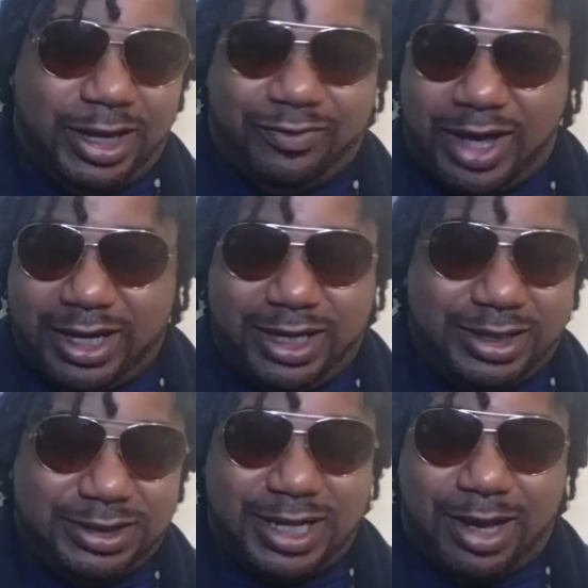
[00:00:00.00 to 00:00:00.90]
If I
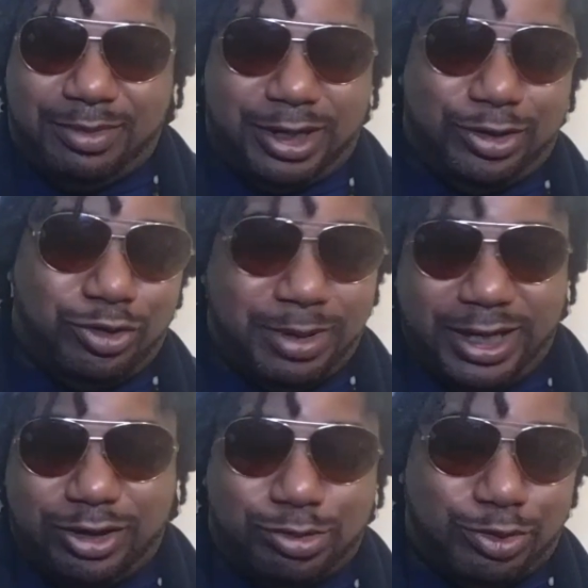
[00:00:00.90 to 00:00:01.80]
can't stop it and
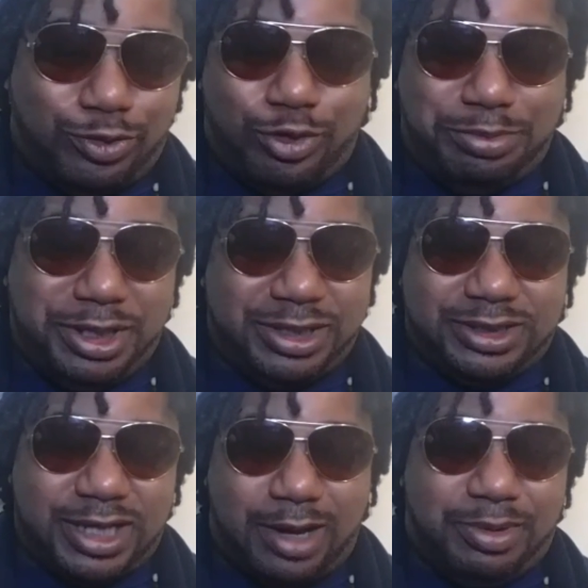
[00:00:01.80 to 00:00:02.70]
nobody else before me
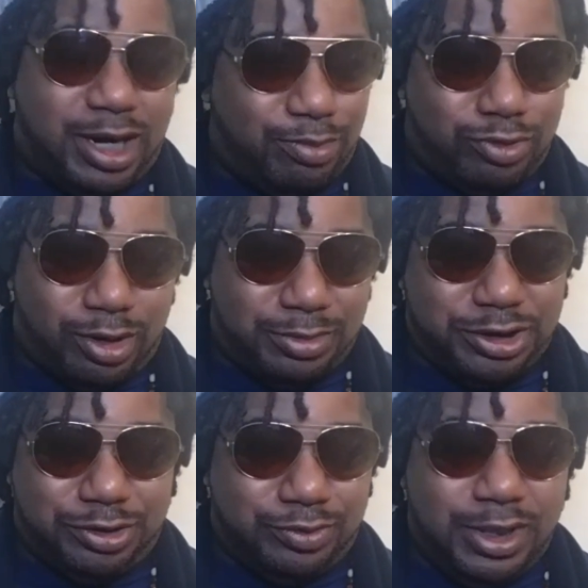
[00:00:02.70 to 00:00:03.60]
can stop it, I
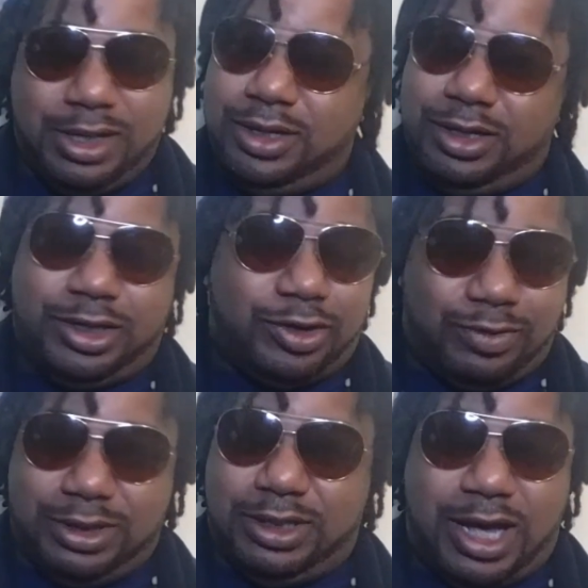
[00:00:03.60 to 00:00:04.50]
promise you,
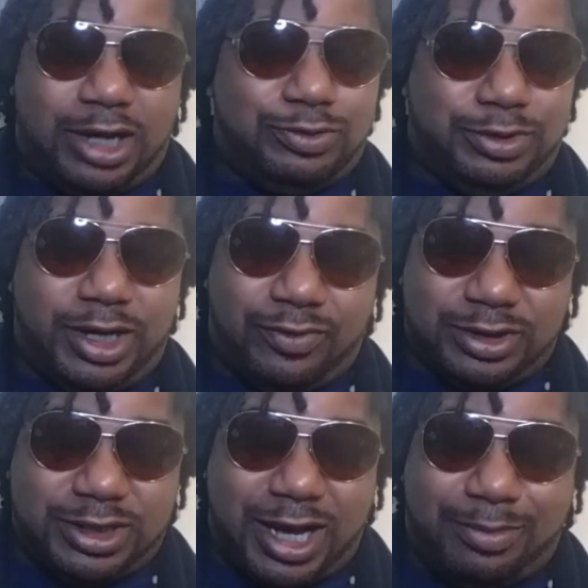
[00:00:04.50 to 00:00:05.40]
Gorilla Locs will
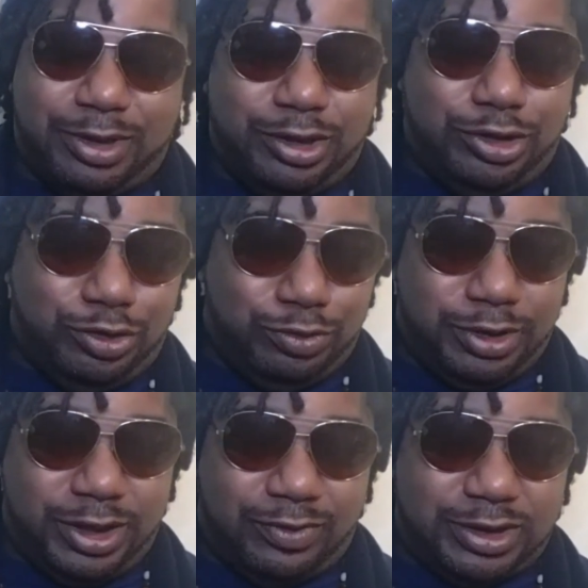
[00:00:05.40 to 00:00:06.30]
never stop it. You
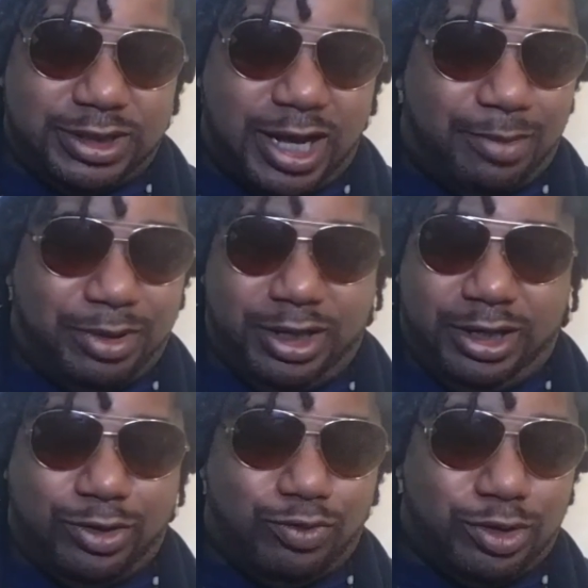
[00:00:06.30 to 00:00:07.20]
will never stop
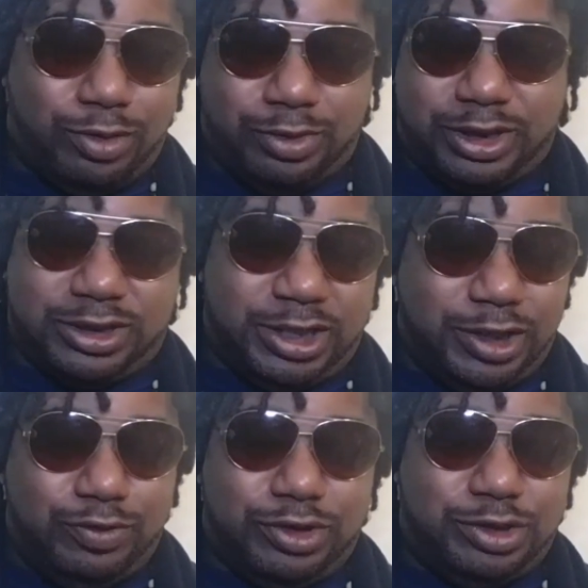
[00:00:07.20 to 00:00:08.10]
it, and the world will
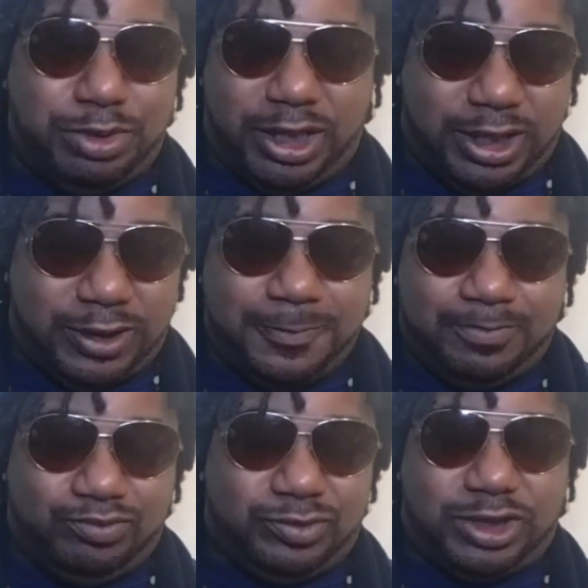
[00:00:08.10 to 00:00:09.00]
continue to spin.
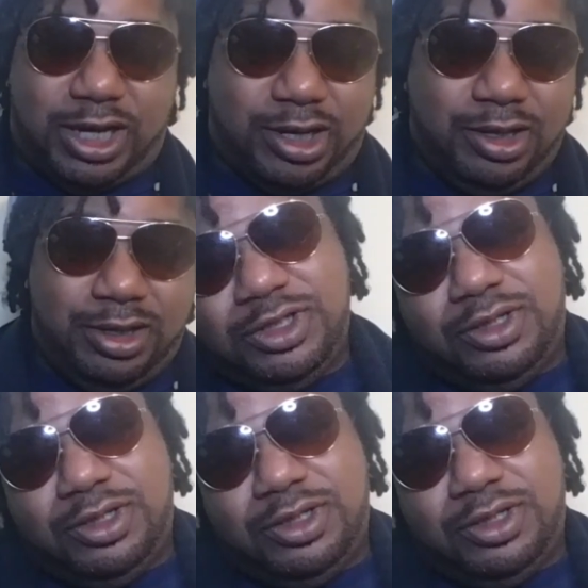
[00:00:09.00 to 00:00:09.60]
Okay?